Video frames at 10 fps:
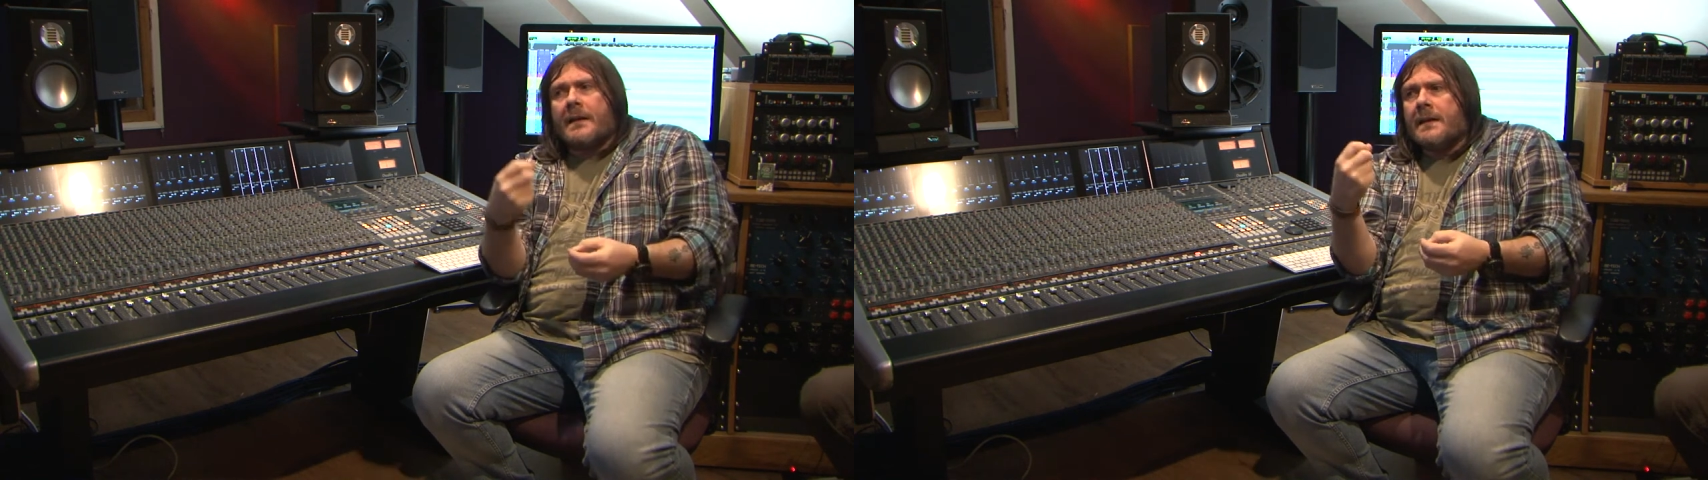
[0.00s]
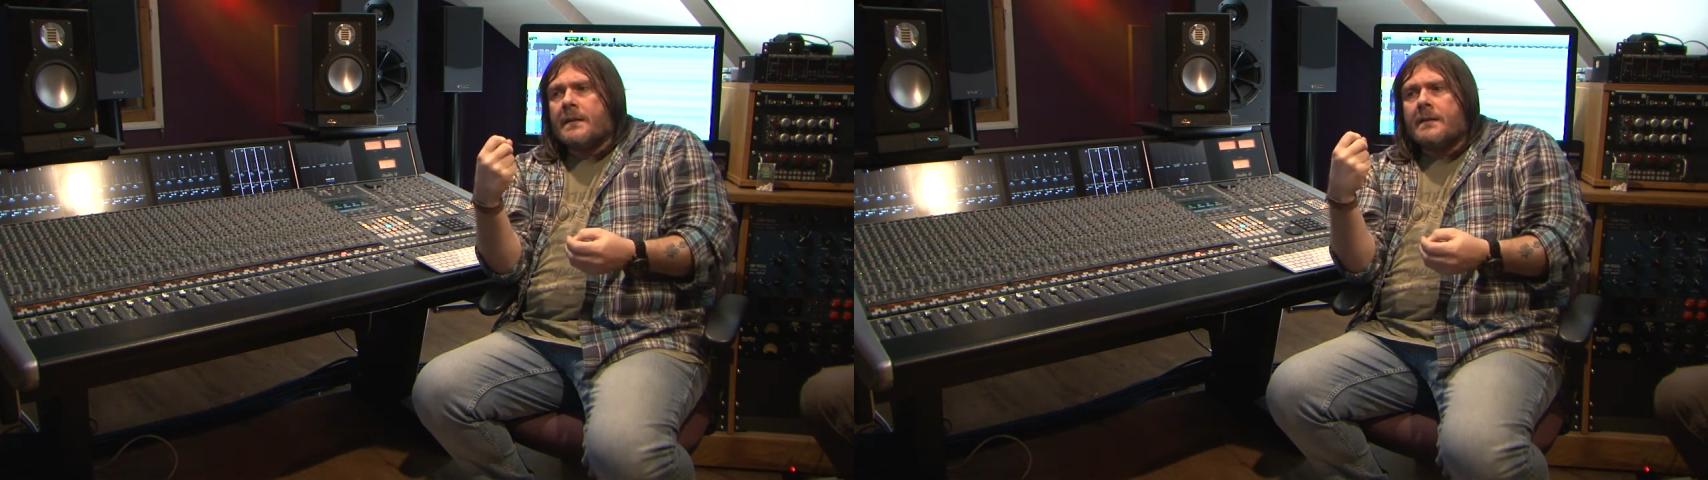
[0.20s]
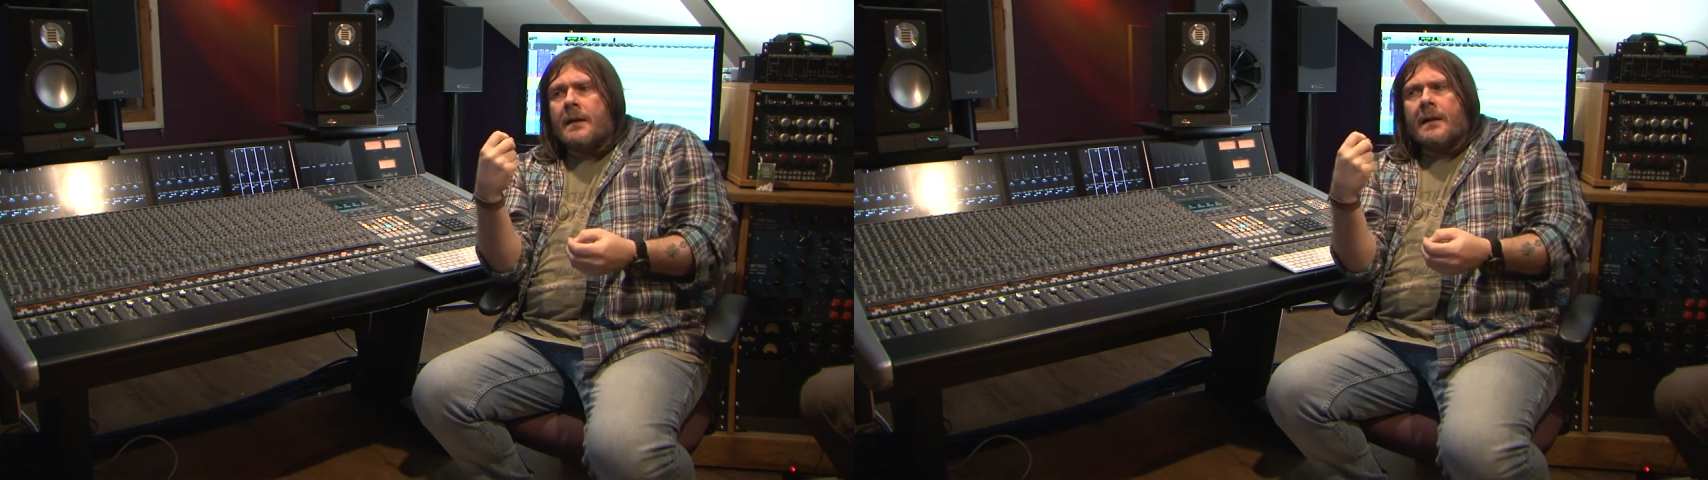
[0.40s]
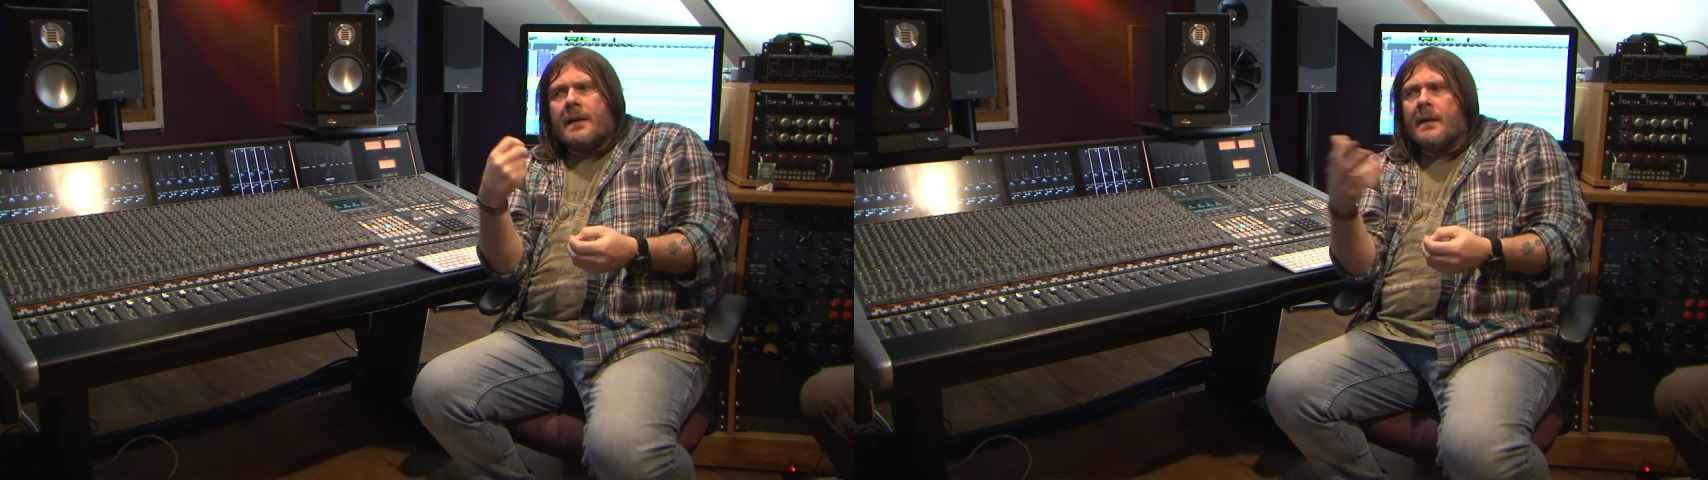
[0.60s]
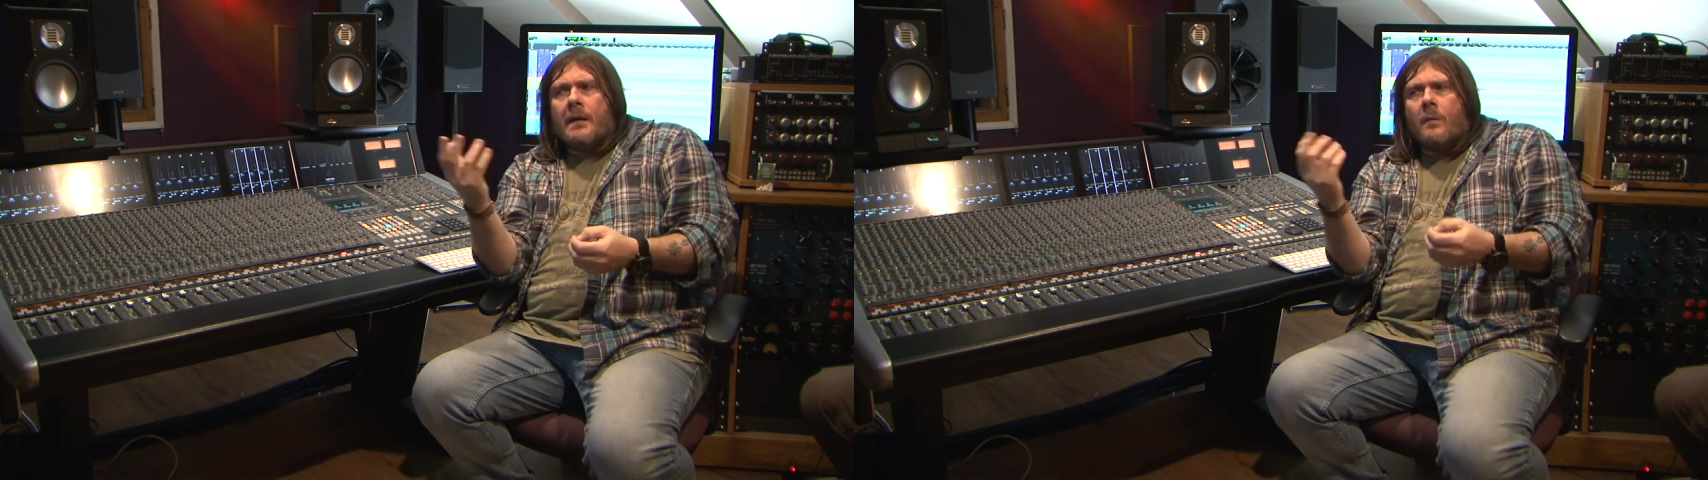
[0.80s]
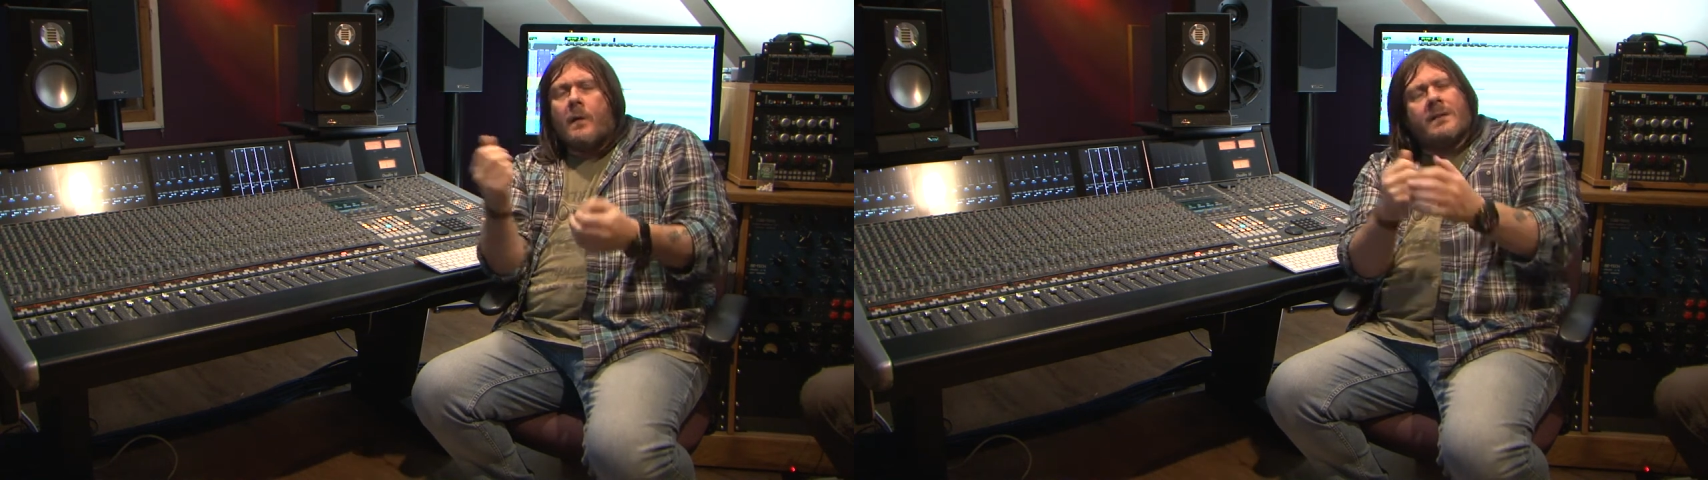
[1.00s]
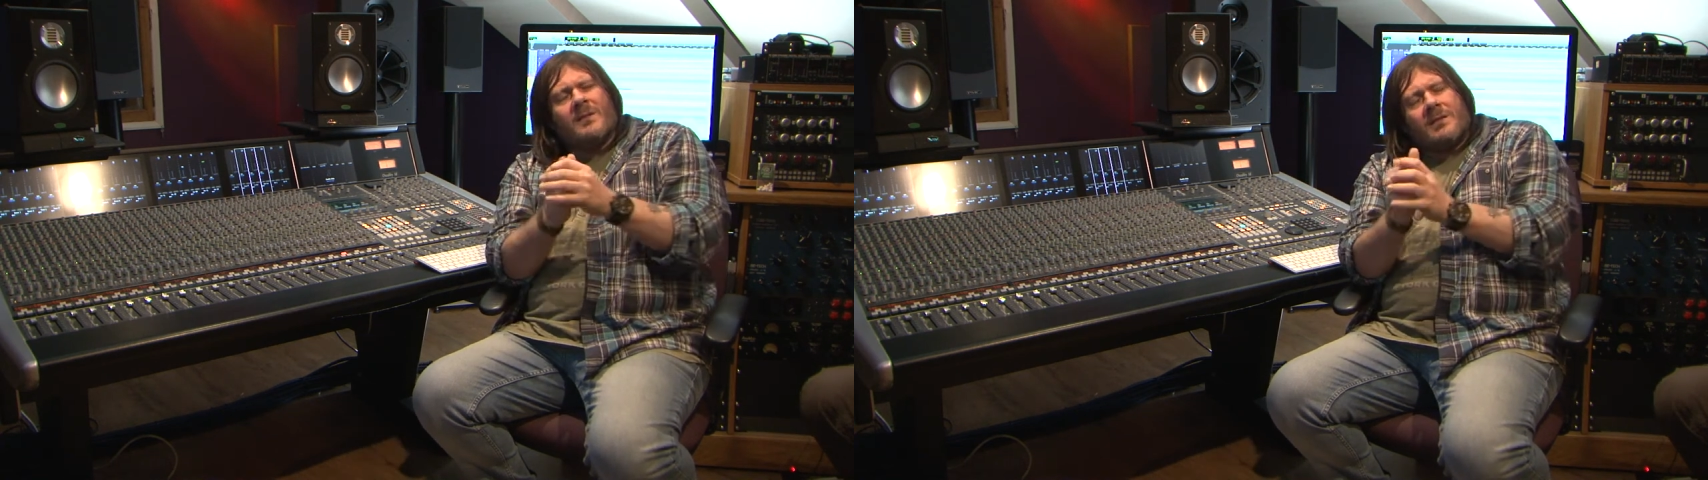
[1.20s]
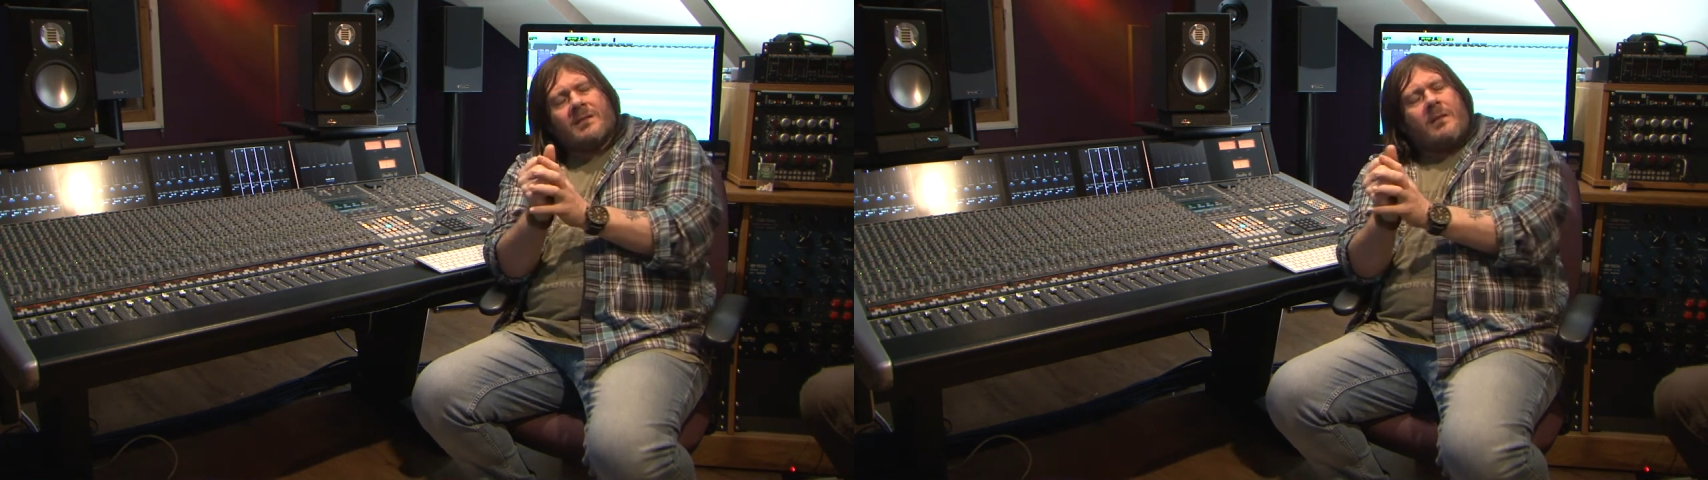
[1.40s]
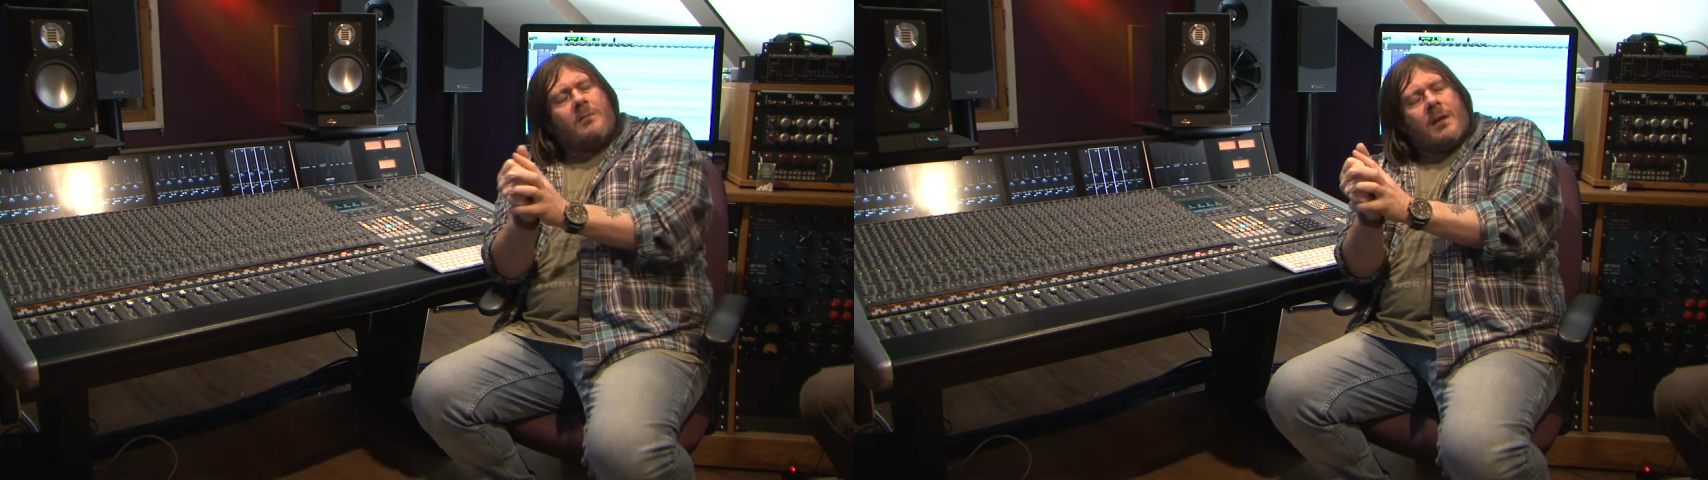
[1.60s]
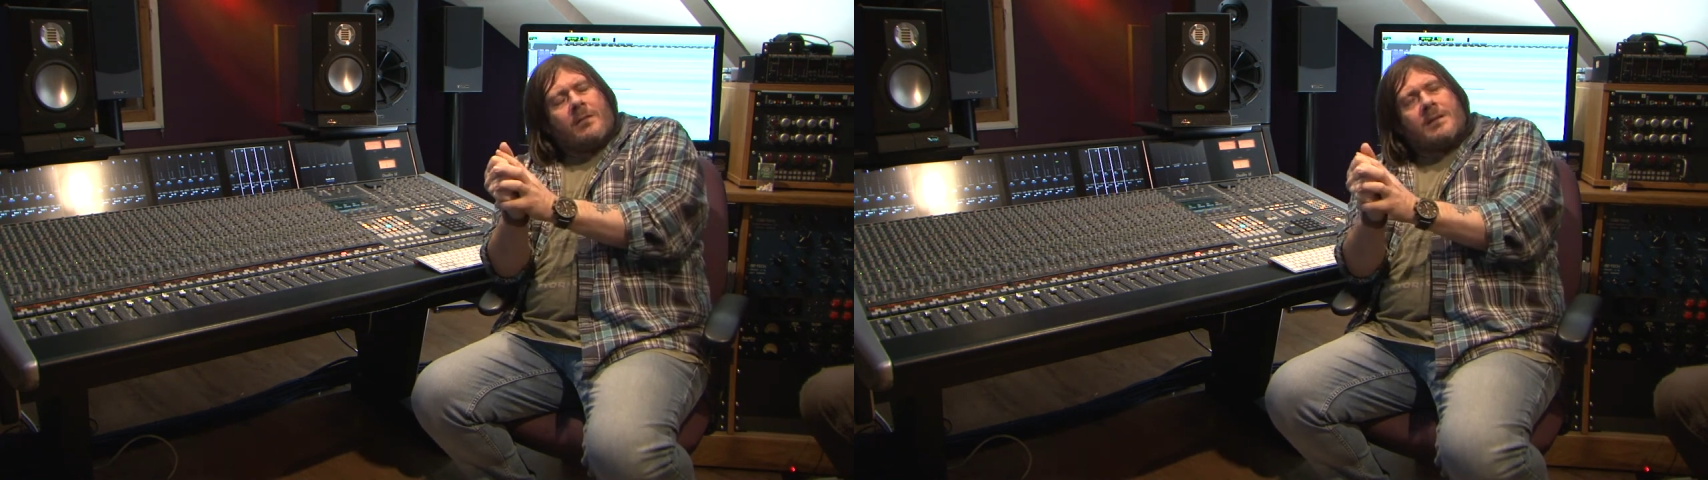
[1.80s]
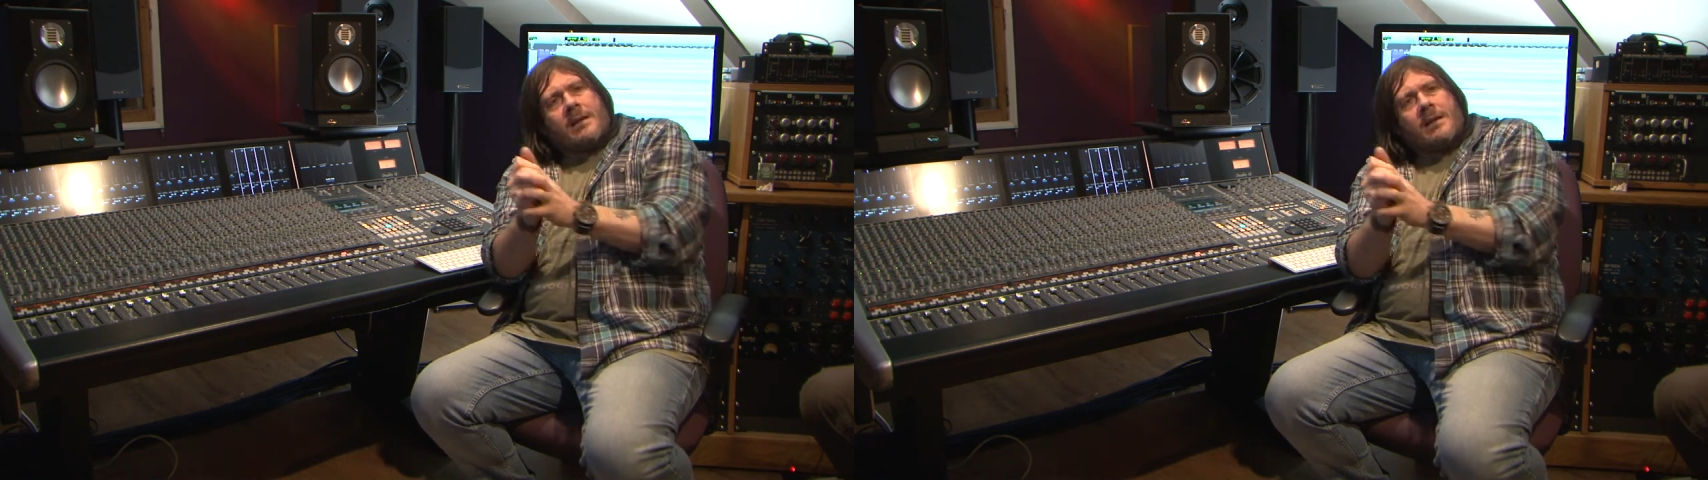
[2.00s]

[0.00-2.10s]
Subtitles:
He can go away and do solos.